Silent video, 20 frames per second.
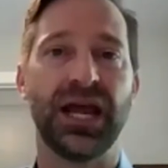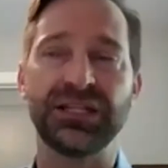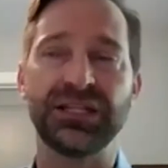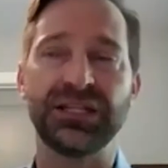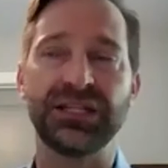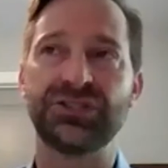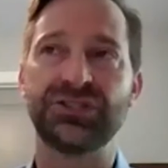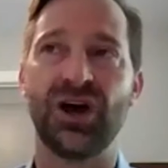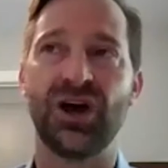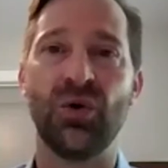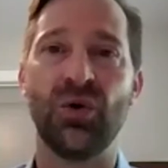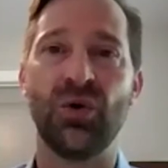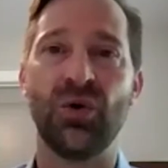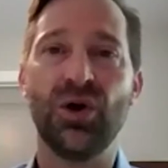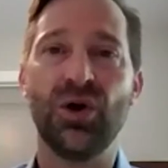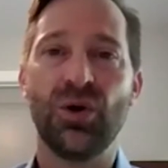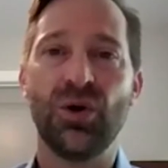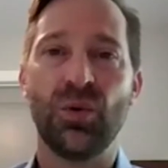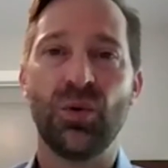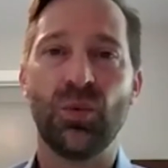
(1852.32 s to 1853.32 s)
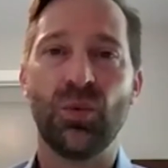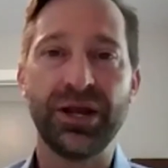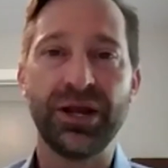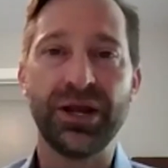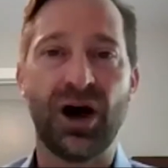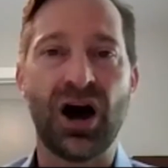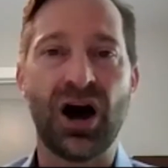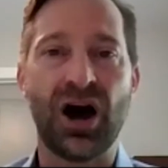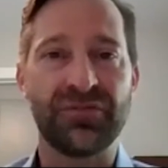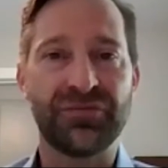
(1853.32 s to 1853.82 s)
And so we
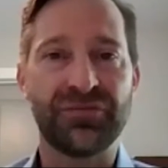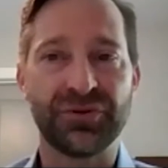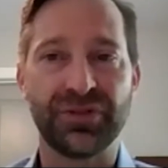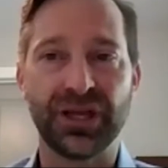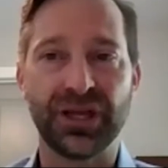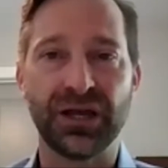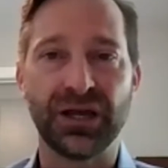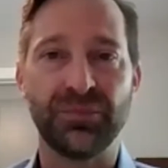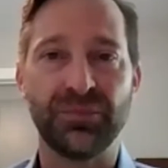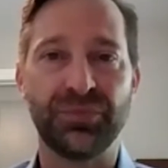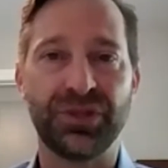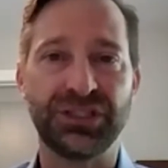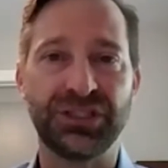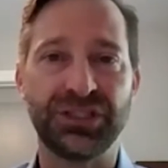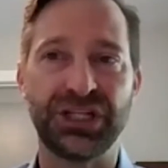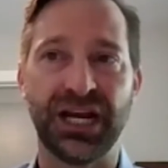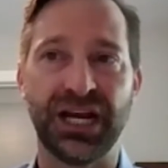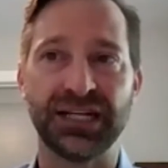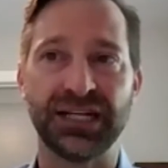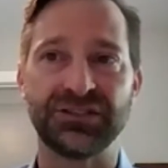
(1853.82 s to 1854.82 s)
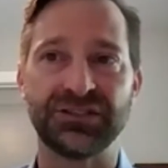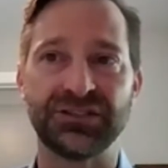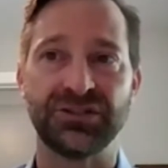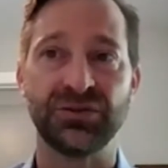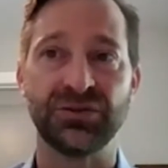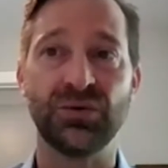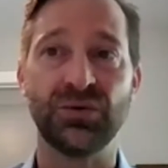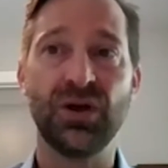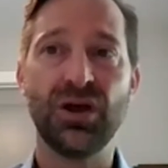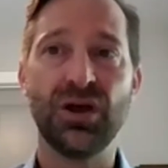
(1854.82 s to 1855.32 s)
offer them the chance
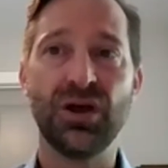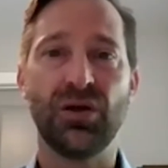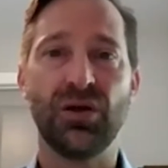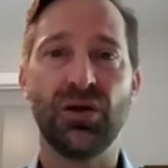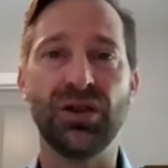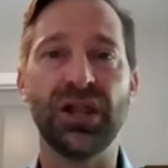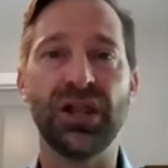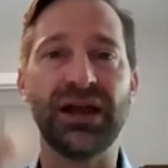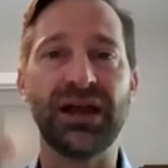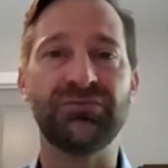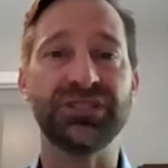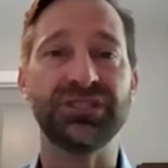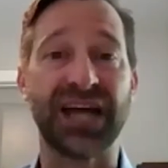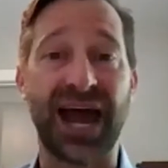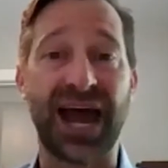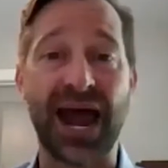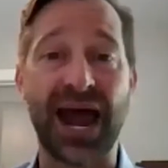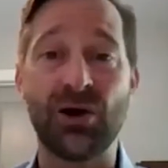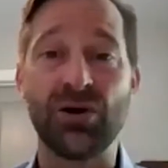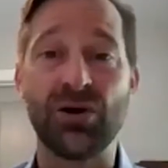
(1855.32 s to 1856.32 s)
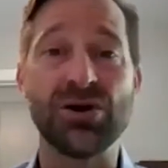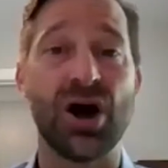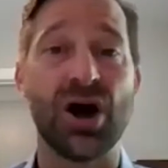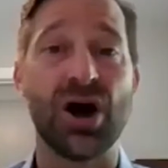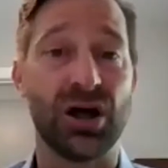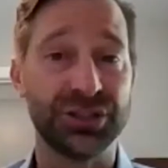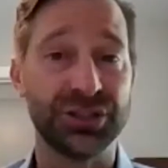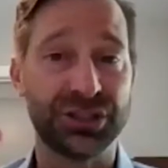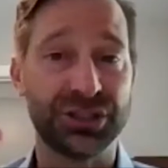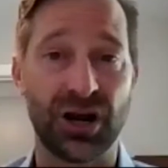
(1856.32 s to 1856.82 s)
to leverage our
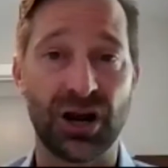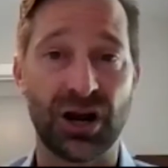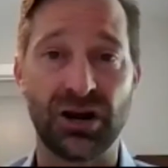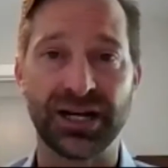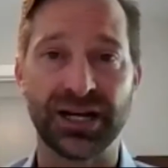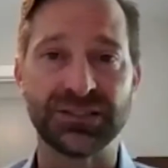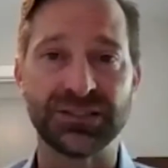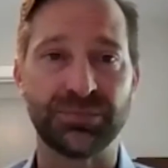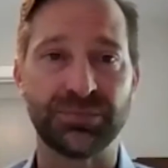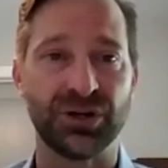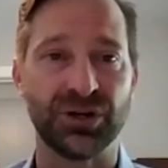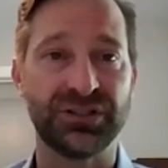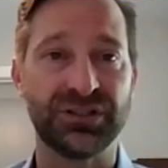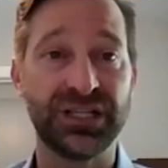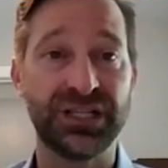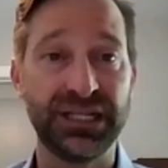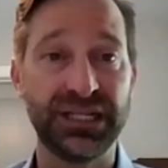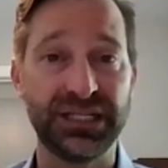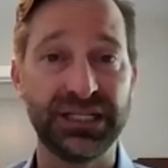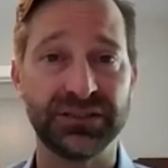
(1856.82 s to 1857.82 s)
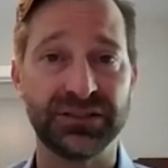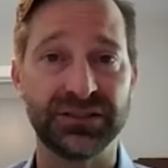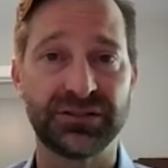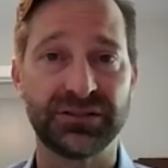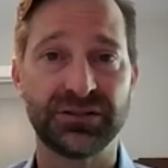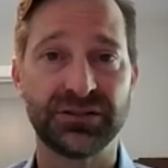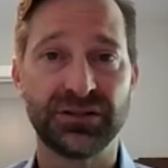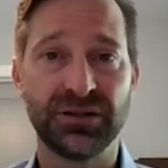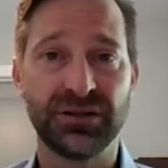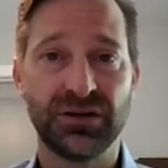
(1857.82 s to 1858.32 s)
knowledge and our
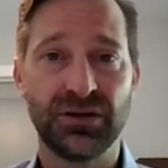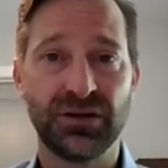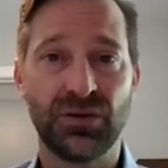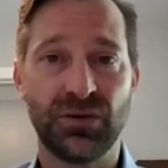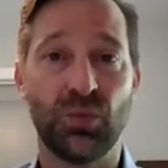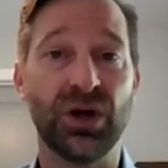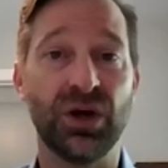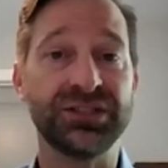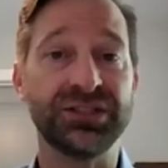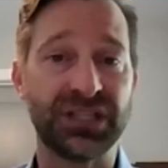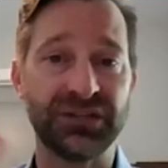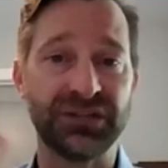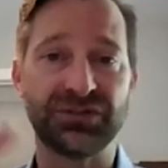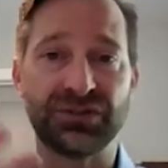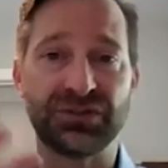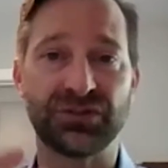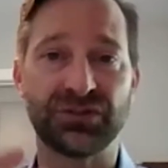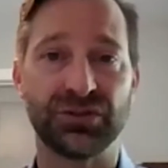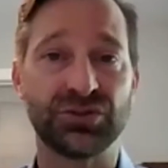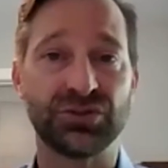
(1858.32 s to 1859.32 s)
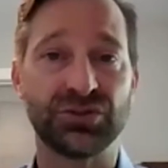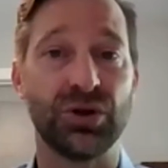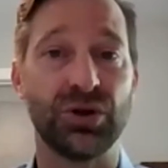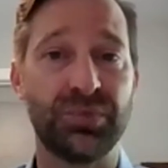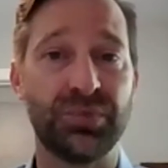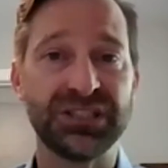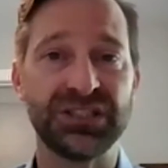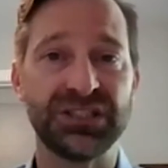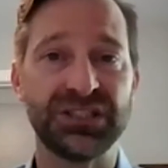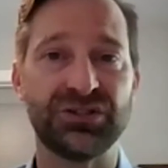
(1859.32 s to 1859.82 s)
expertise once they've sold a
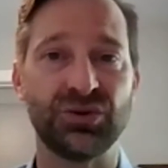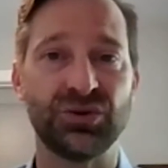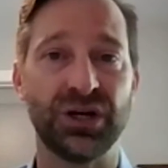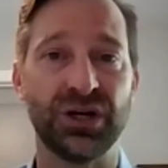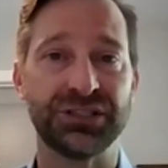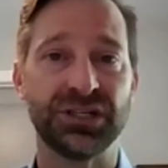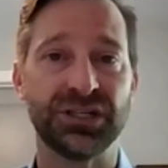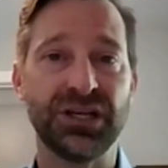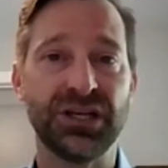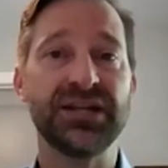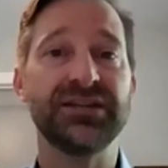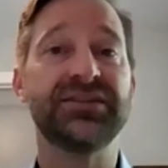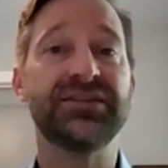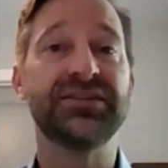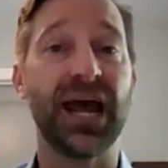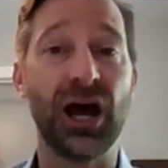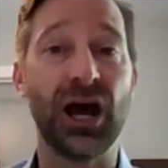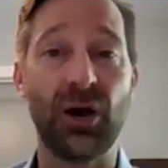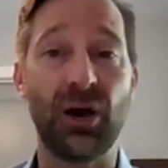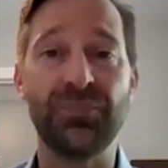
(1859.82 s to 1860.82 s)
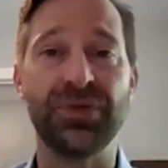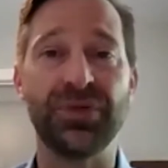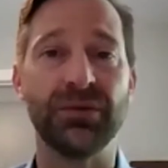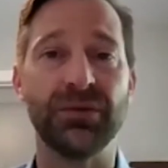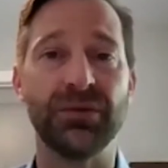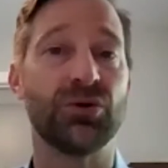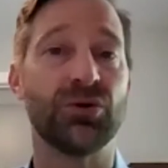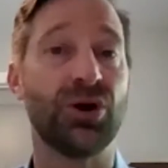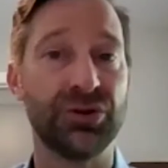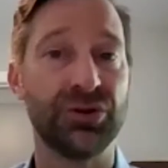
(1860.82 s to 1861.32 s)
business to us to help
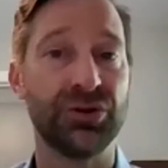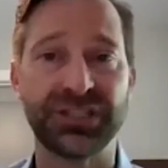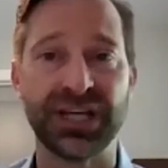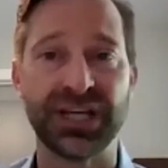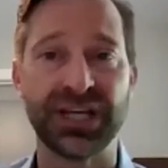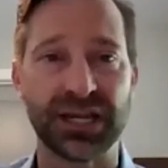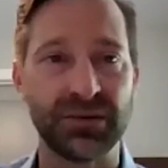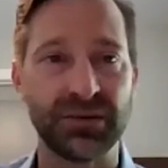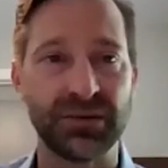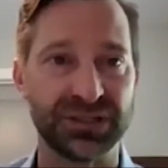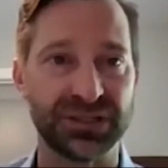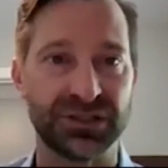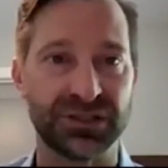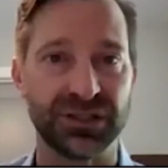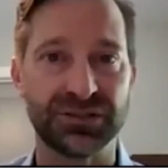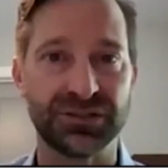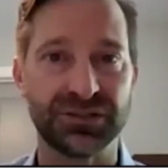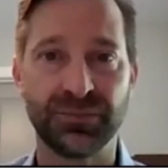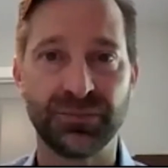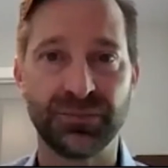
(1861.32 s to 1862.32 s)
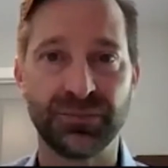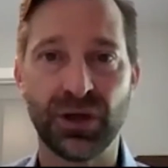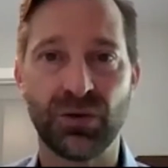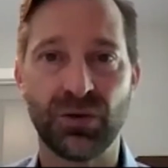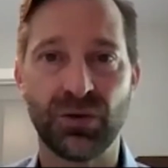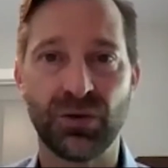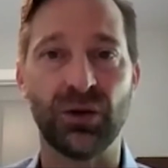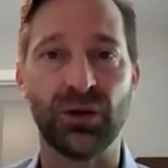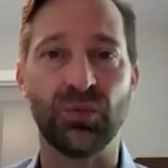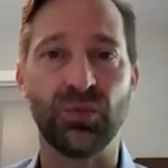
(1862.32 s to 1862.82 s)
them grow their second business,
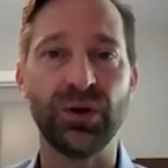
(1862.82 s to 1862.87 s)
right?